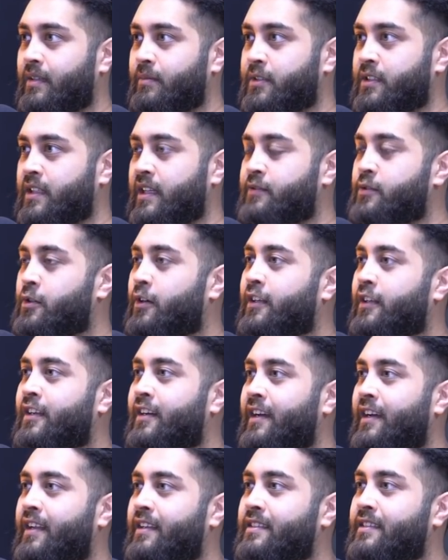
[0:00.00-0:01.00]
I'm a slave to
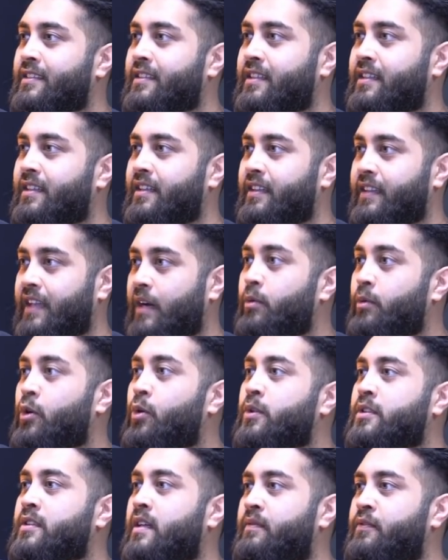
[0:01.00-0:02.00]
Allah, and that will
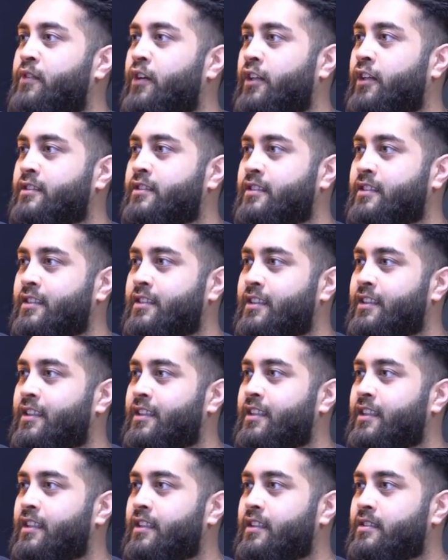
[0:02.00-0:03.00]
always come first.
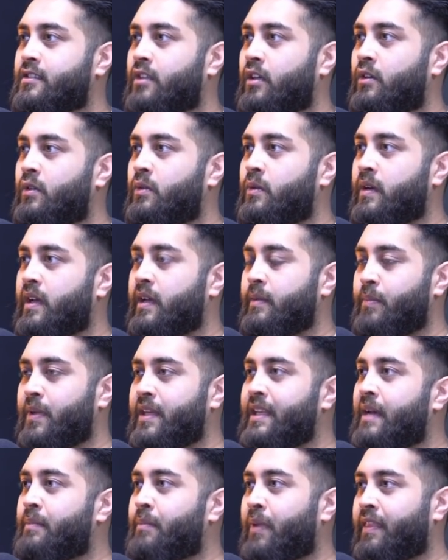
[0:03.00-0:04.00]
So
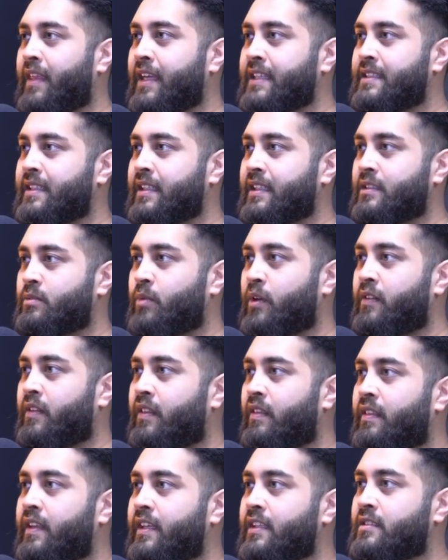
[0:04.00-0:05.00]
being empathetic is one
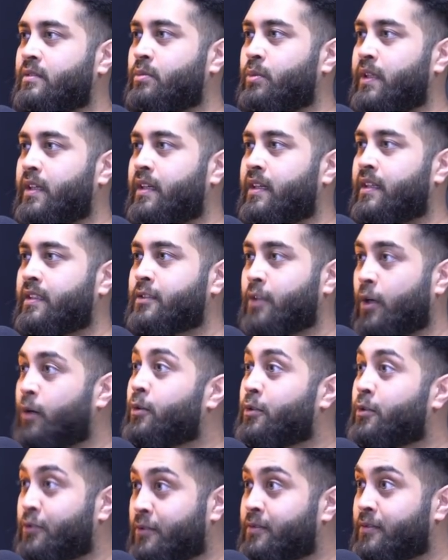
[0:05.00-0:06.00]
of the things we are
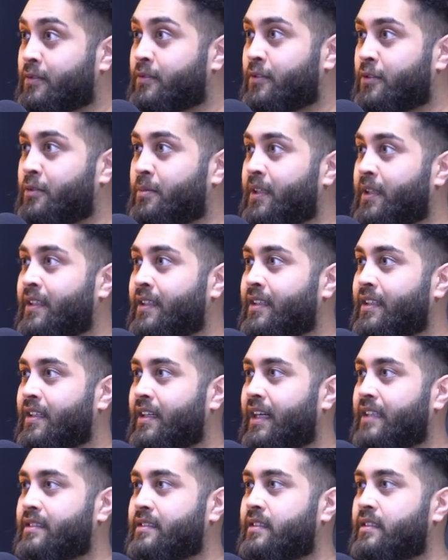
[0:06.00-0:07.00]
told to be.
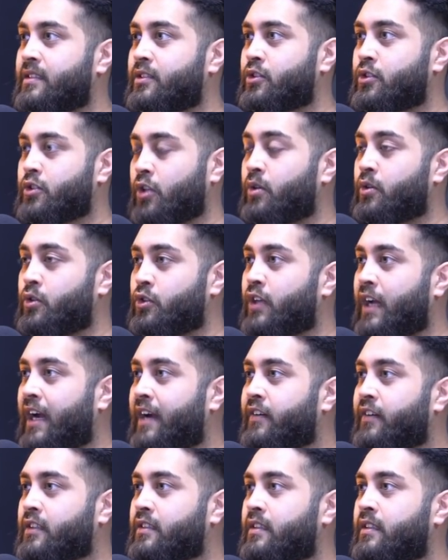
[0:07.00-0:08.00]
As in, show good
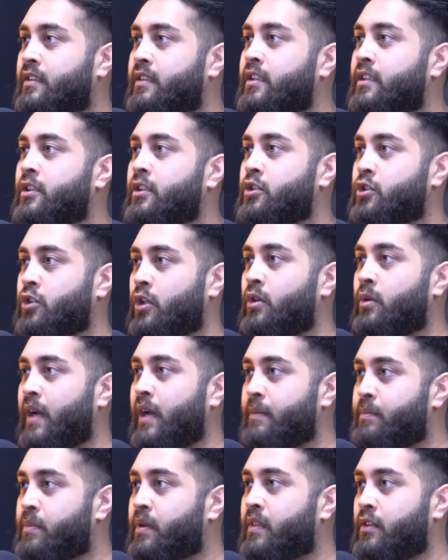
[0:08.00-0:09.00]
character, show
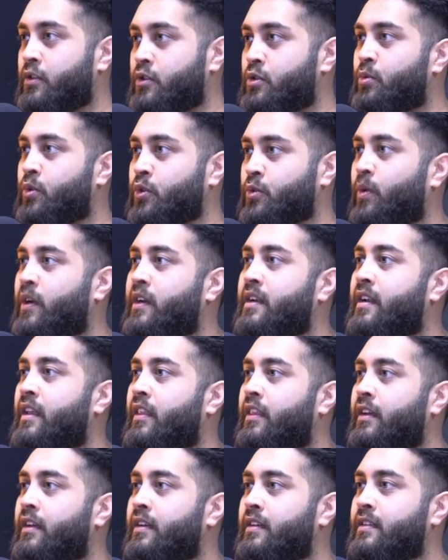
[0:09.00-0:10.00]
empathy towards one
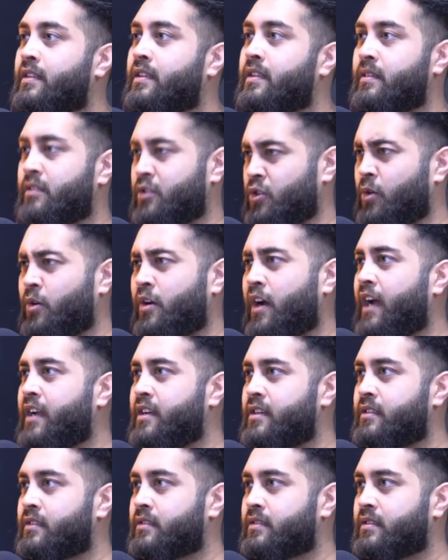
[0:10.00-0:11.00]
another, show
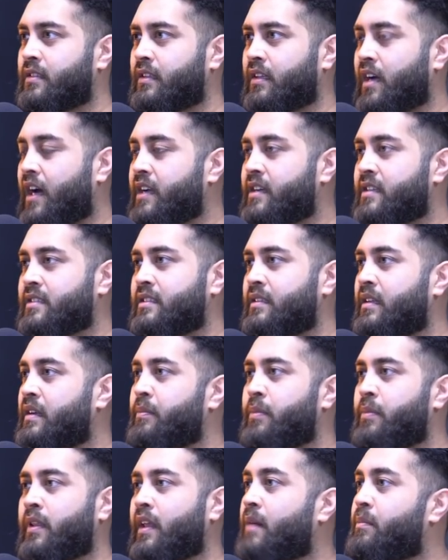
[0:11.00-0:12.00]
kindness, and kindness
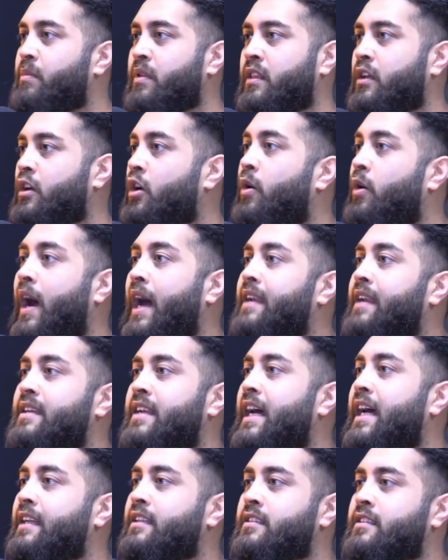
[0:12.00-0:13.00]
and empathy go hand
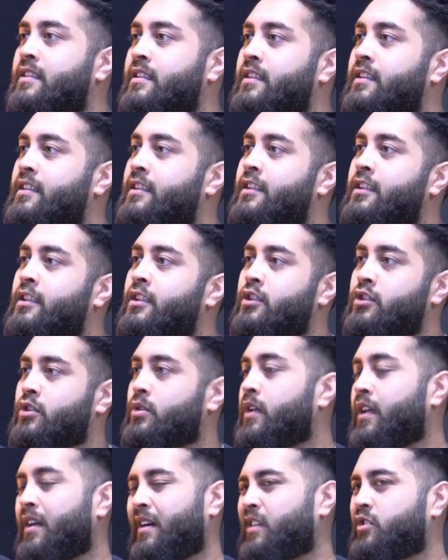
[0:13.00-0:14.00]
in hand.
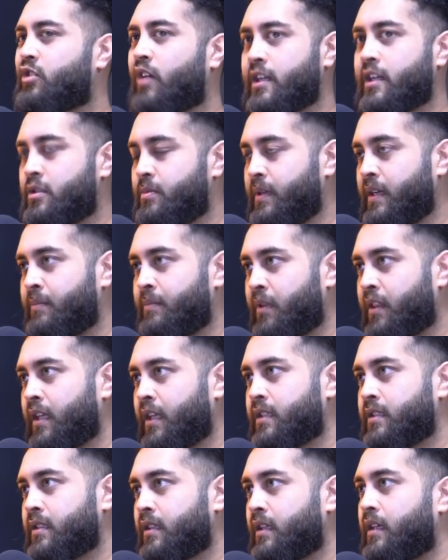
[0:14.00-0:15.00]
So yeah, I try to be
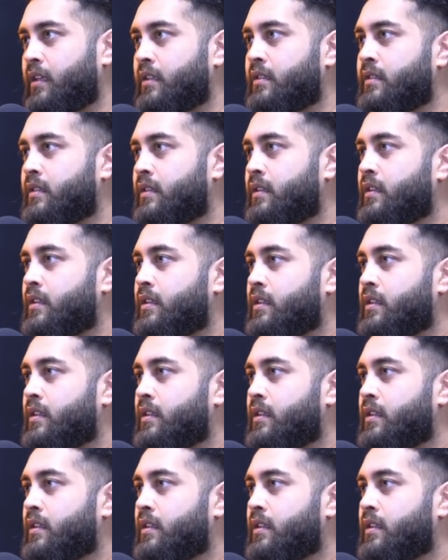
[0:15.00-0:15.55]
empathetic and